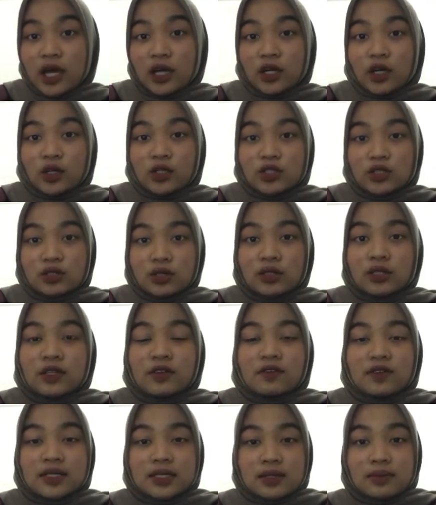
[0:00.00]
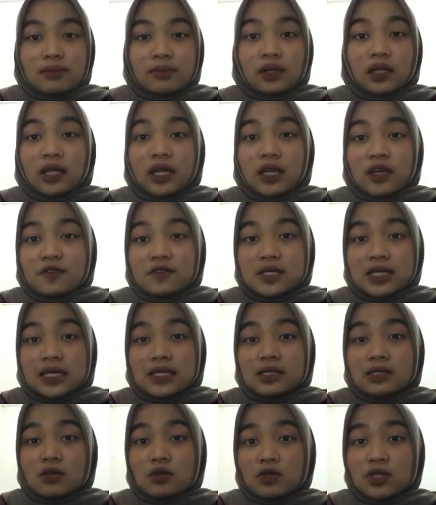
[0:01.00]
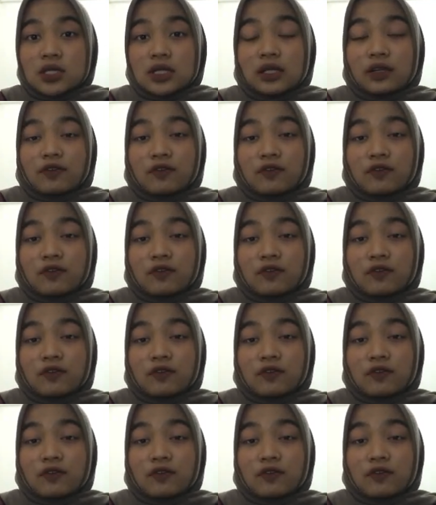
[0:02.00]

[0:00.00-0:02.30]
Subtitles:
Constructivism believes in socially